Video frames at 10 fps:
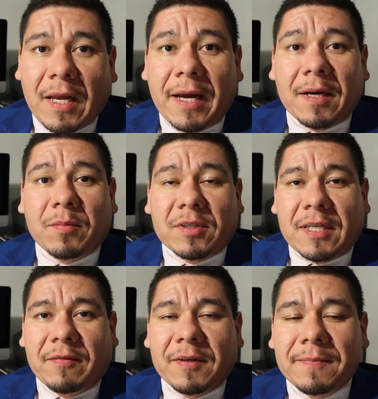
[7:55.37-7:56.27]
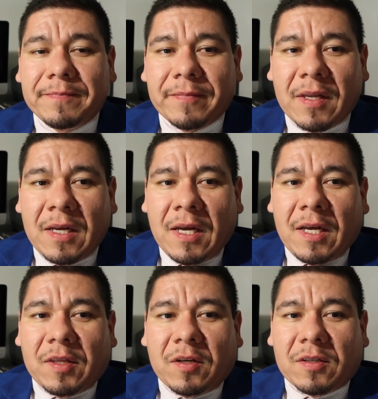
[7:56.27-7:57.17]
At number 7,
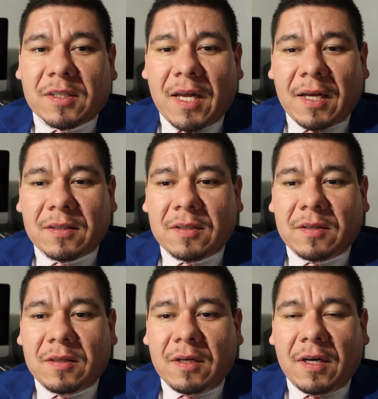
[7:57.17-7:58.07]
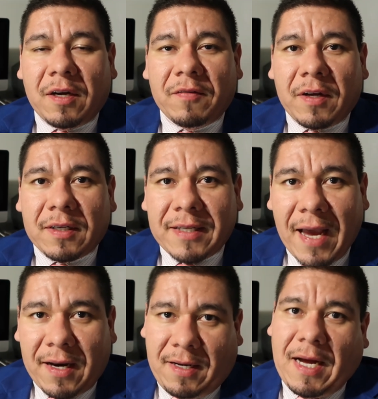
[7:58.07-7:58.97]
there's a lot of
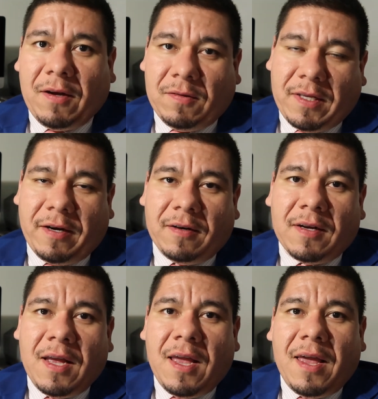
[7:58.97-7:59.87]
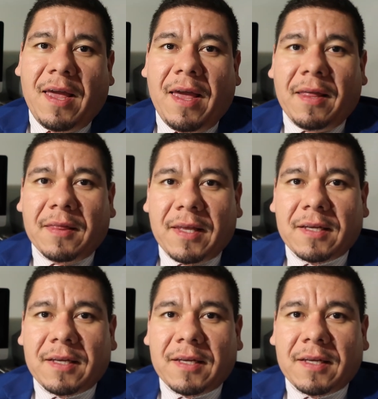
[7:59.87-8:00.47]
data out there, and